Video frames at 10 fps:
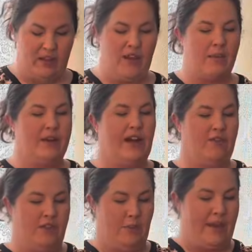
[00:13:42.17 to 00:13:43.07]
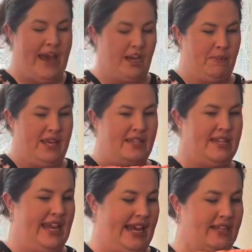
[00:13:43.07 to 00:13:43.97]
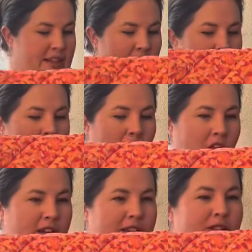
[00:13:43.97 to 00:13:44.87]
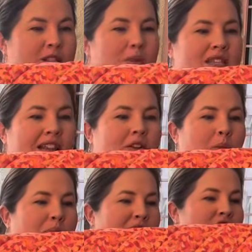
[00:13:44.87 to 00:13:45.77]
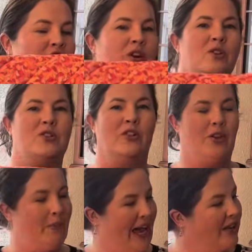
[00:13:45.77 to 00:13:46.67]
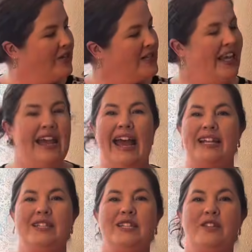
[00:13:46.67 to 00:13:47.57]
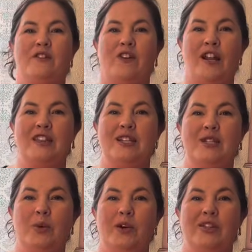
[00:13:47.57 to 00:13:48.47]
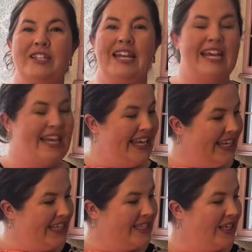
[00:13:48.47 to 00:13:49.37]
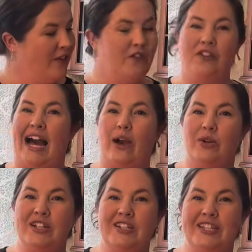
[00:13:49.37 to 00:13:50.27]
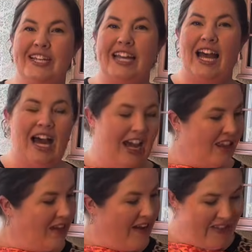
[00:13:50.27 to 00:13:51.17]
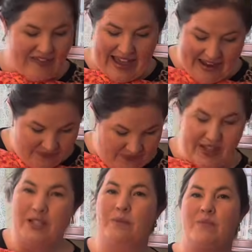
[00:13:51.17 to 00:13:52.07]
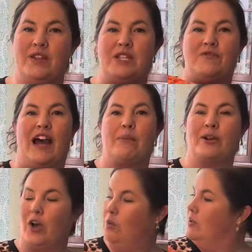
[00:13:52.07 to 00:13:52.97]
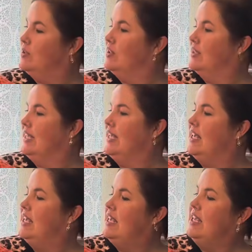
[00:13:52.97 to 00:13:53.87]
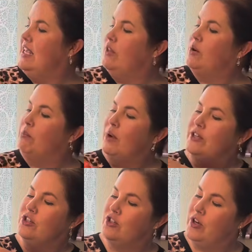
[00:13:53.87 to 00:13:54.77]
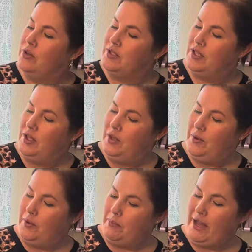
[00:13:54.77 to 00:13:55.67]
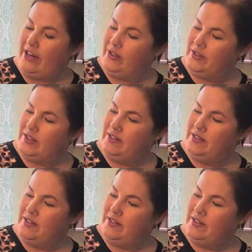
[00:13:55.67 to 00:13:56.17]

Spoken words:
fabric out for the back because it has it looks almost like little brush strokes or little petals, and since the front of this quilt is flowers, I thought that this fabric almost looks like either brush strokes or petals.